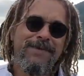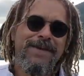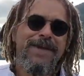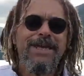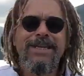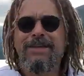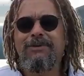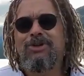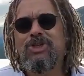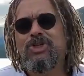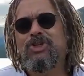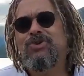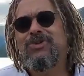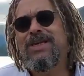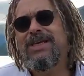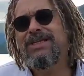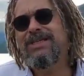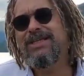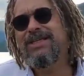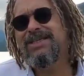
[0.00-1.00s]
Now, in June
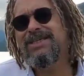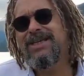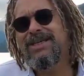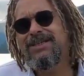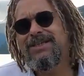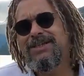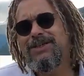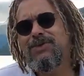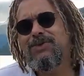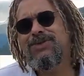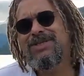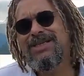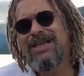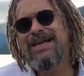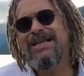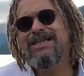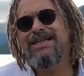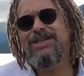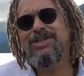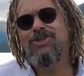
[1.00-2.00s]
1862,
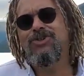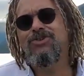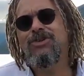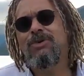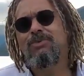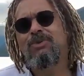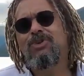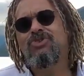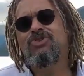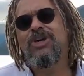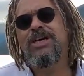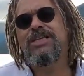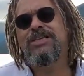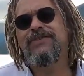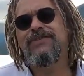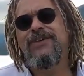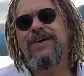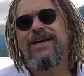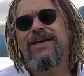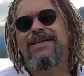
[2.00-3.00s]
Sandy's unit was
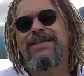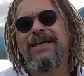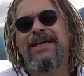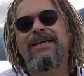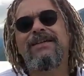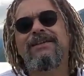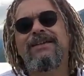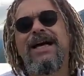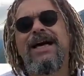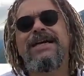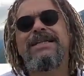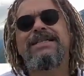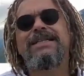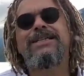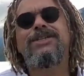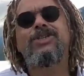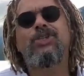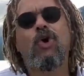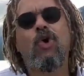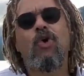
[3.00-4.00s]
transferred and
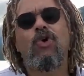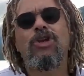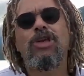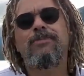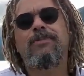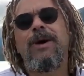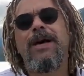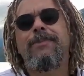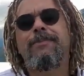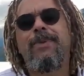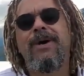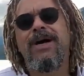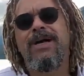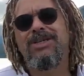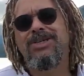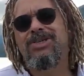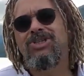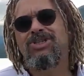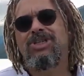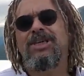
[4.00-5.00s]
landed to occupy
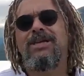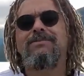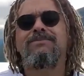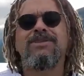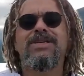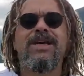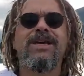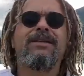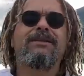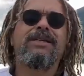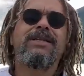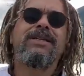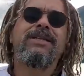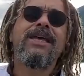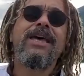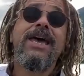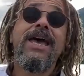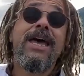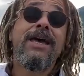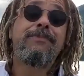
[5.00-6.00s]
parts of James Island
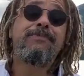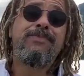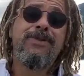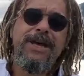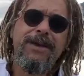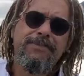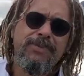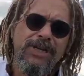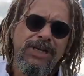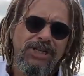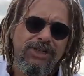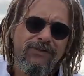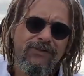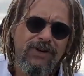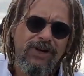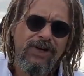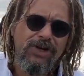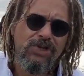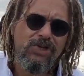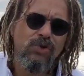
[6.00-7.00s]
in preparation
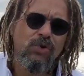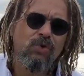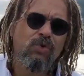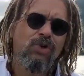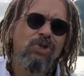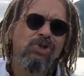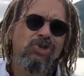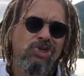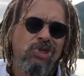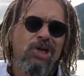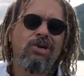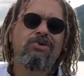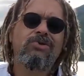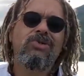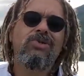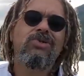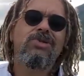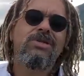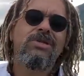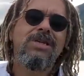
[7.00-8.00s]
for an assault on
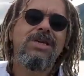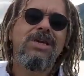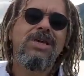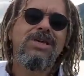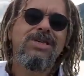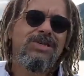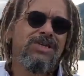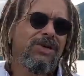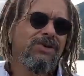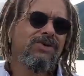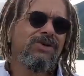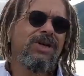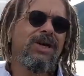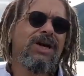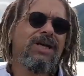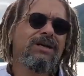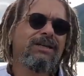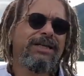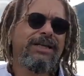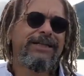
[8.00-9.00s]
Charleston, South
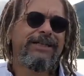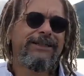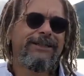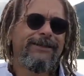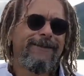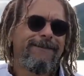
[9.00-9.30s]
Carolina.